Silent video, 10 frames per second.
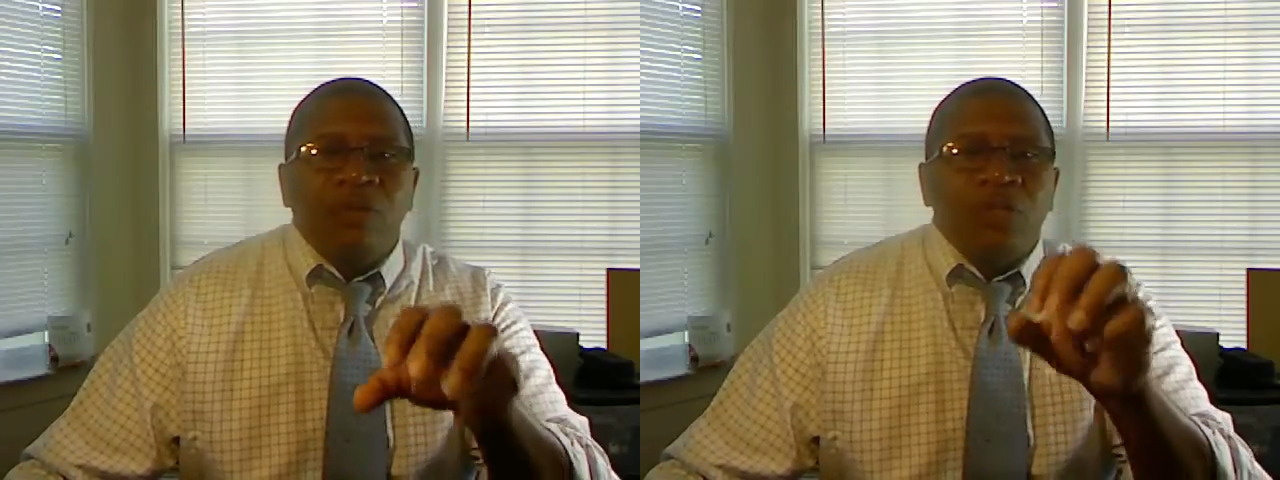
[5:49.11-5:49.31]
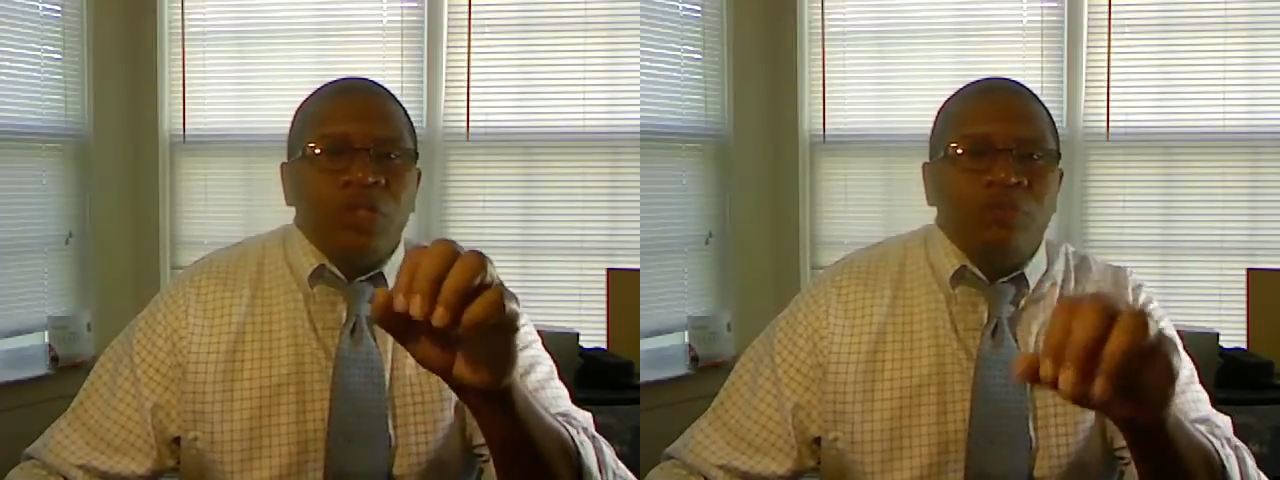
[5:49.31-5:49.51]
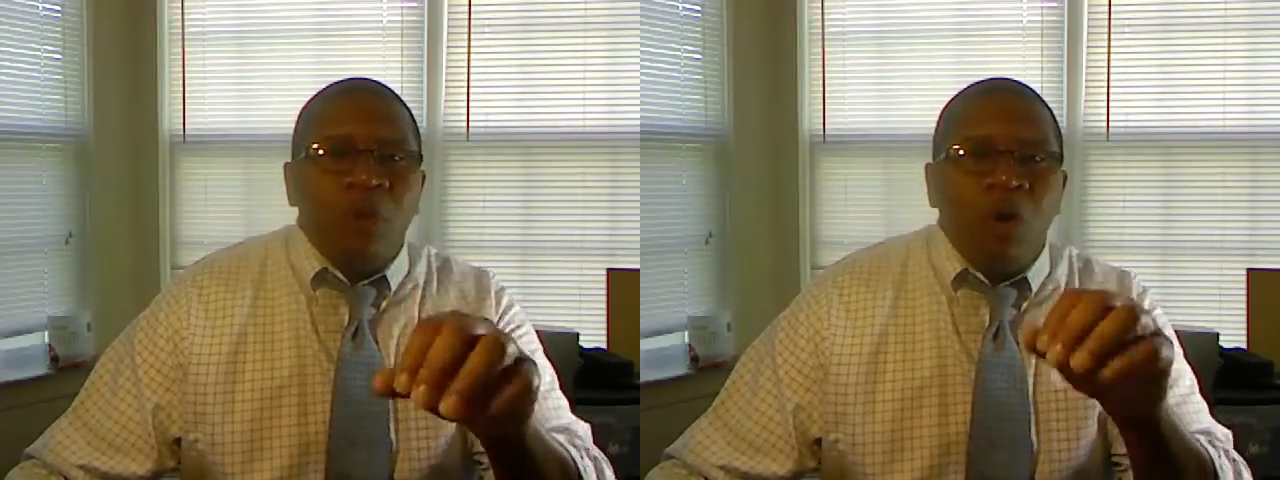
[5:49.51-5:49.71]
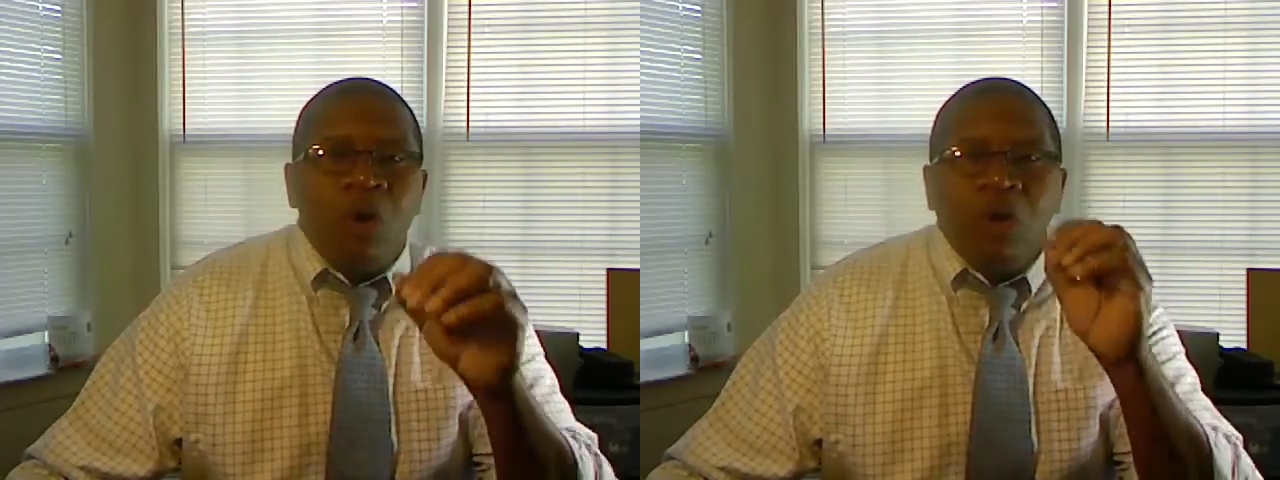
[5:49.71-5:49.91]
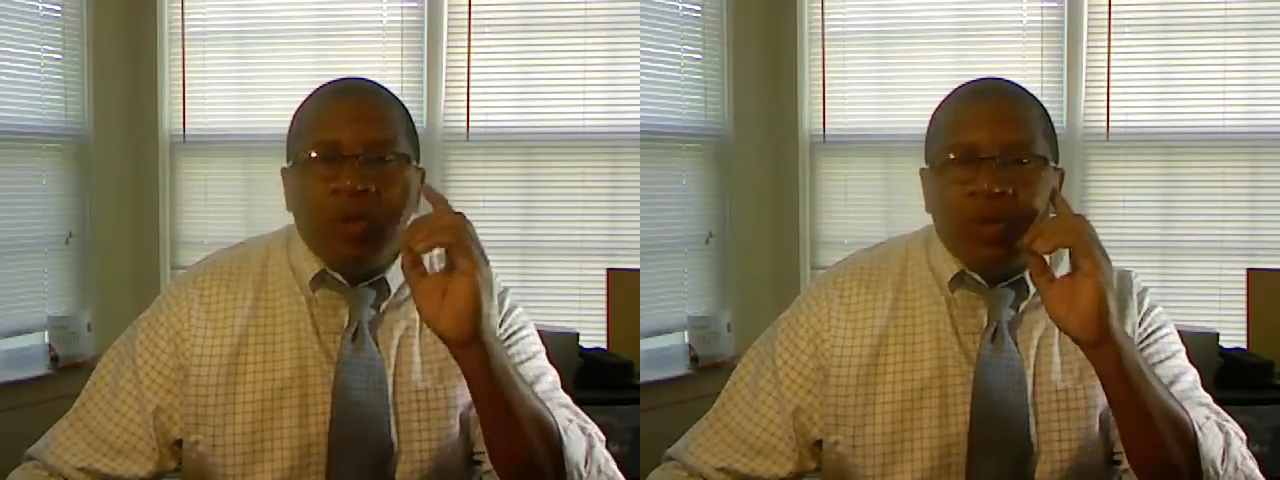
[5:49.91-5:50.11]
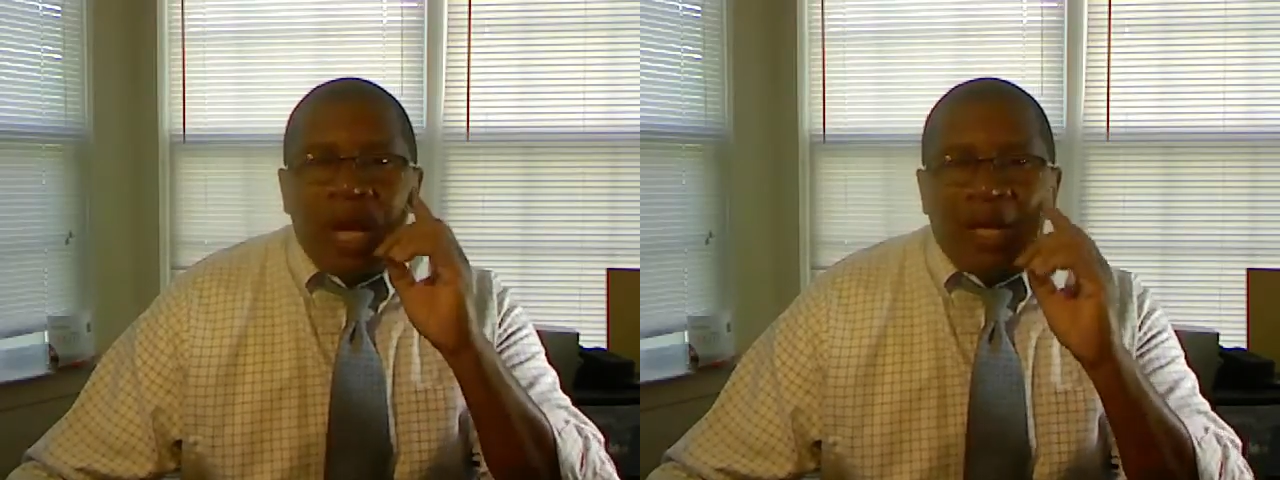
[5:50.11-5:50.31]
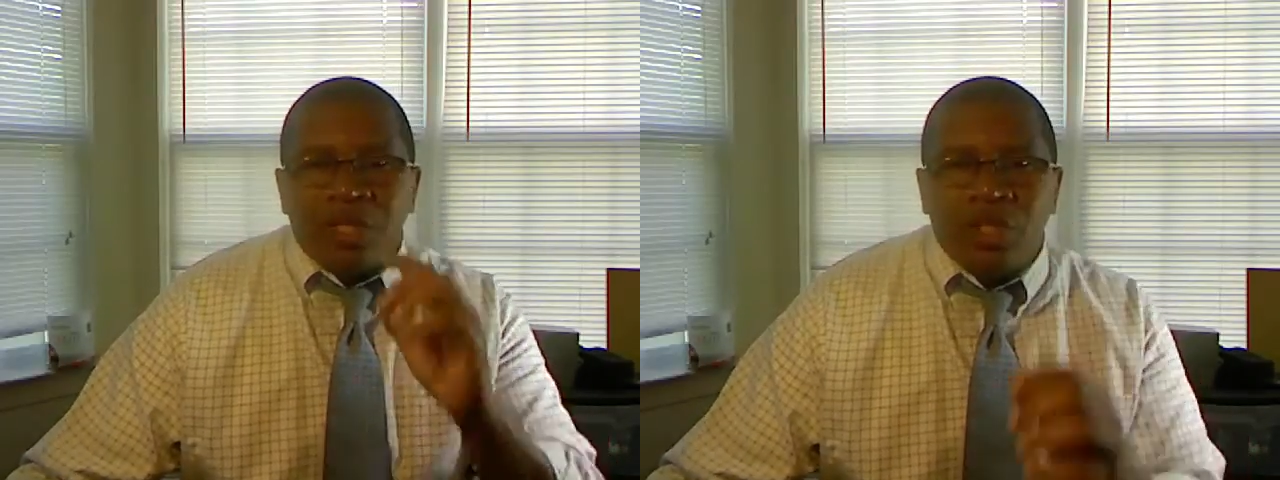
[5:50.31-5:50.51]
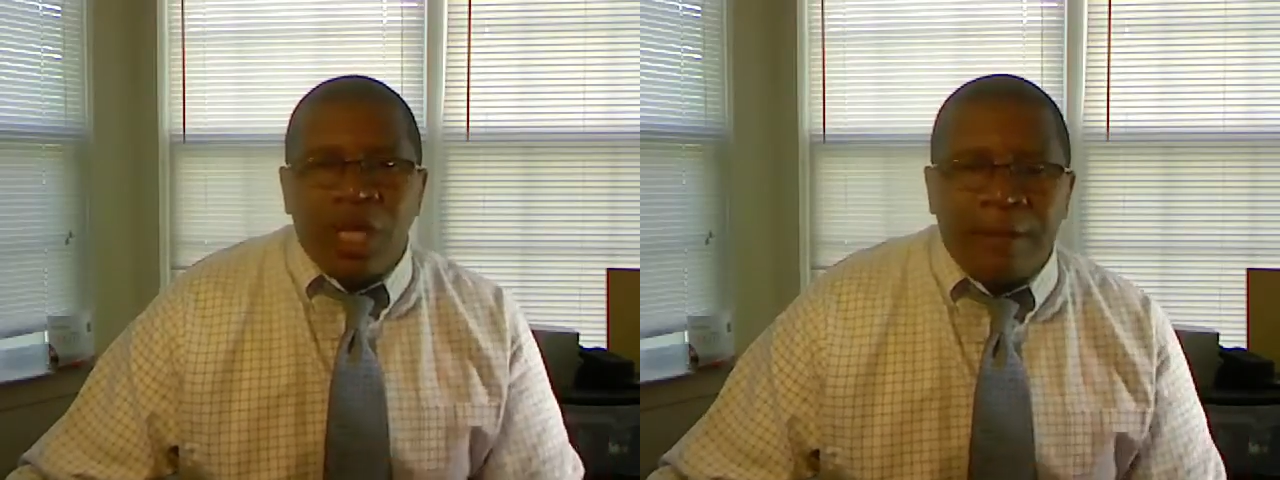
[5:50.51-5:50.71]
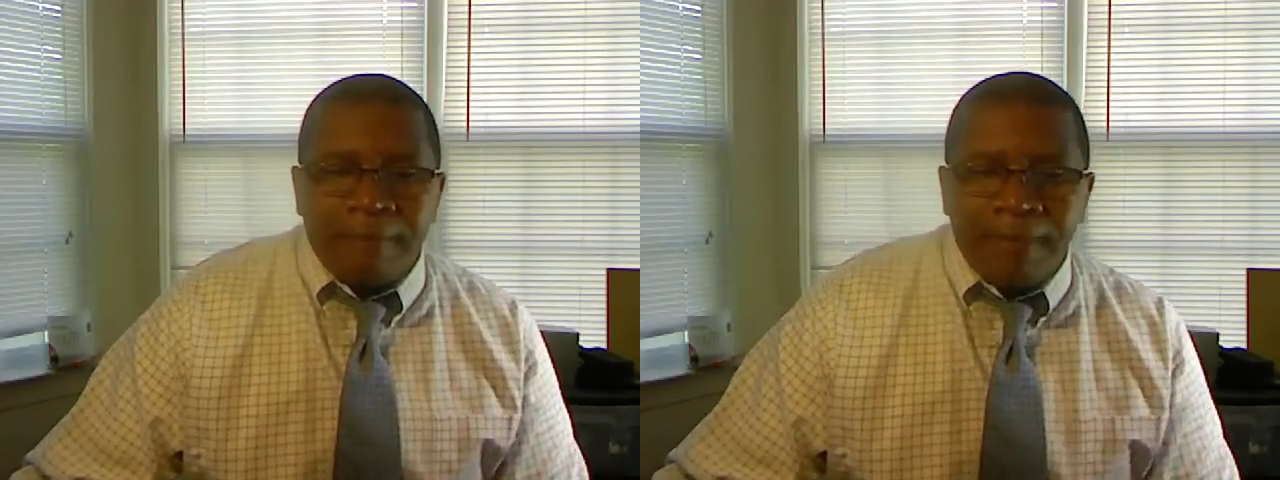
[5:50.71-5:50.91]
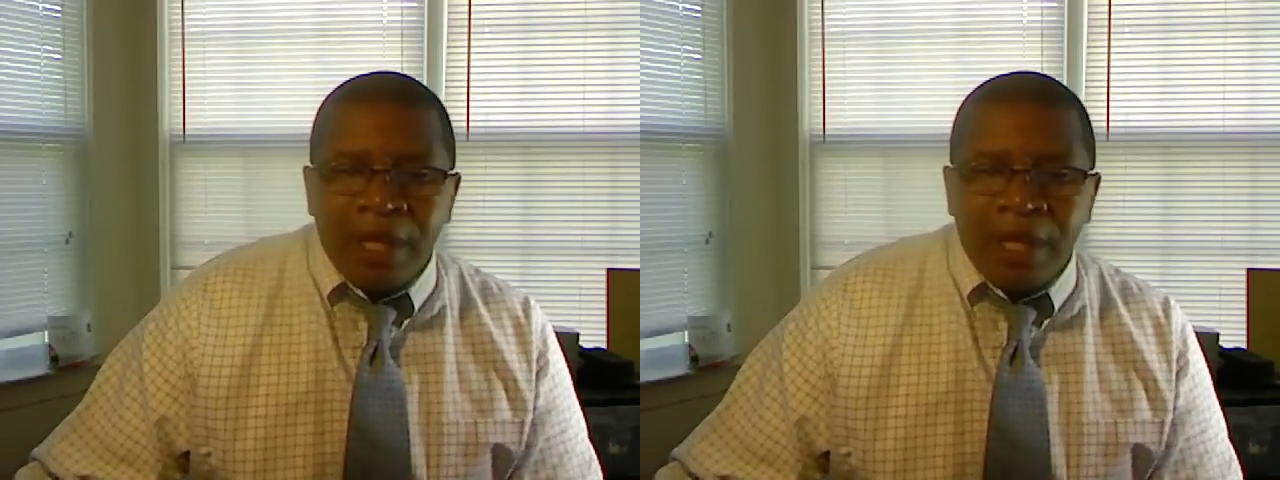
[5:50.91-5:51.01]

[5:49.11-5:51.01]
or you're small or you're out of shape.